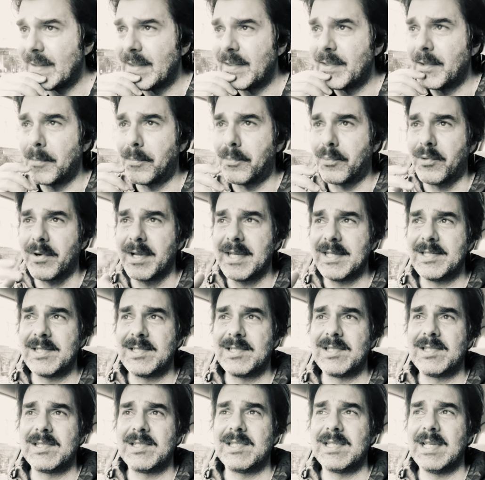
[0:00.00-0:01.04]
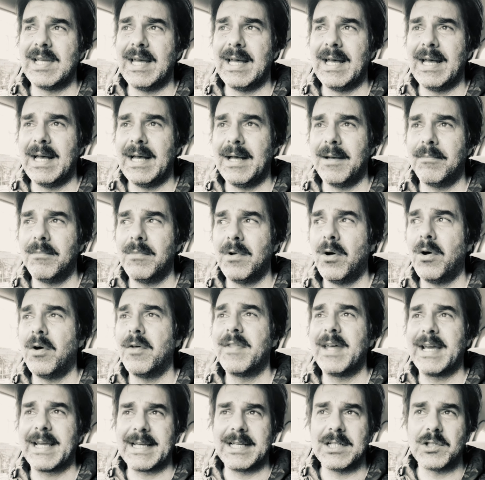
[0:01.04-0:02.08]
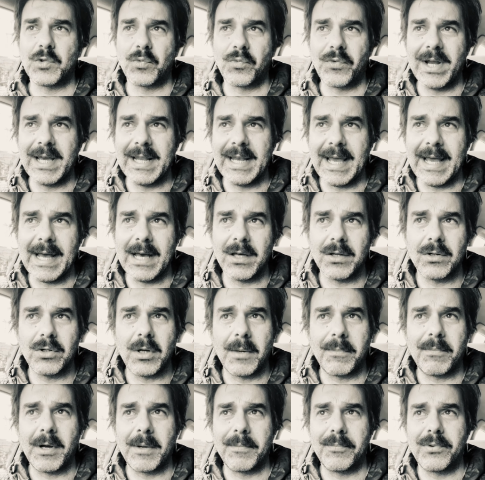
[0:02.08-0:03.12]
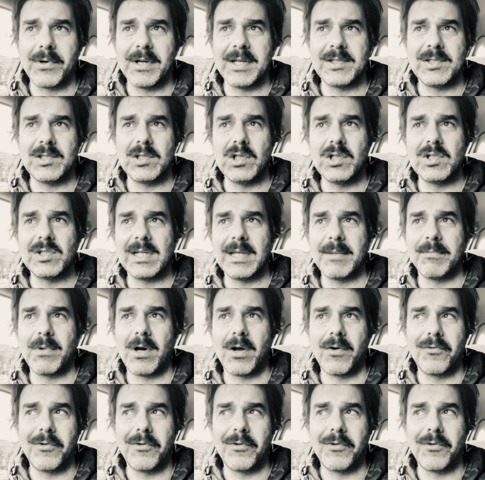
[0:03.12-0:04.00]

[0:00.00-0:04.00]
the priests or that gets read out, not by priests, usually by